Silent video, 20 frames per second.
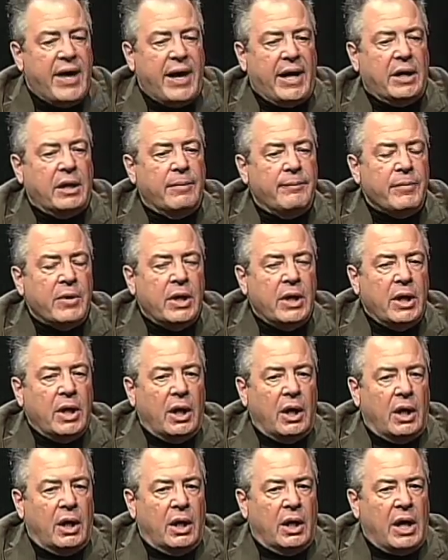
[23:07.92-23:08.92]
that,
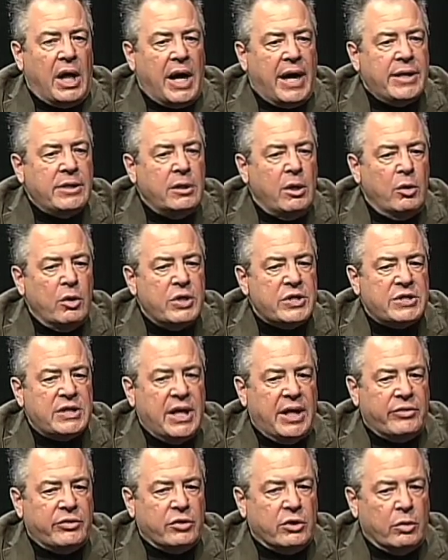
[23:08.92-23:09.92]
uh, I noticed
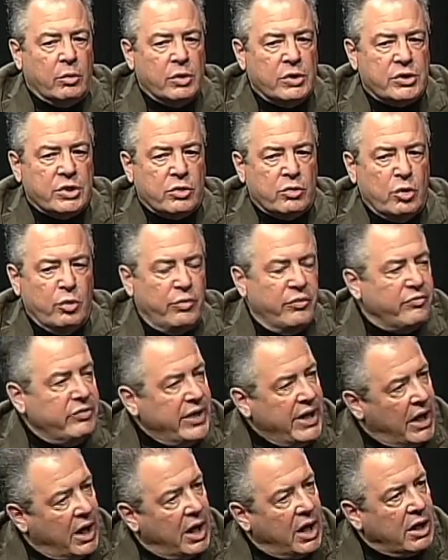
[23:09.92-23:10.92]
that there was a group of
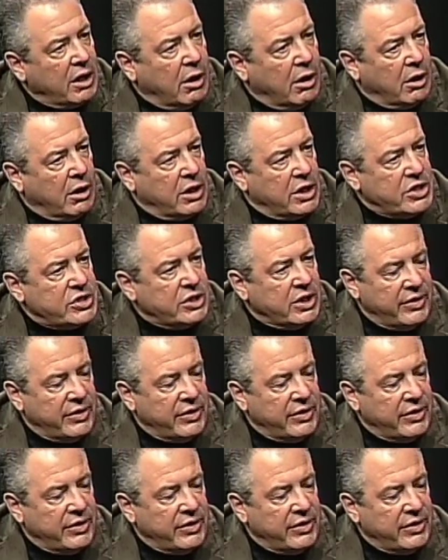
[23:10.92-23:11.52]
Nihonga artists.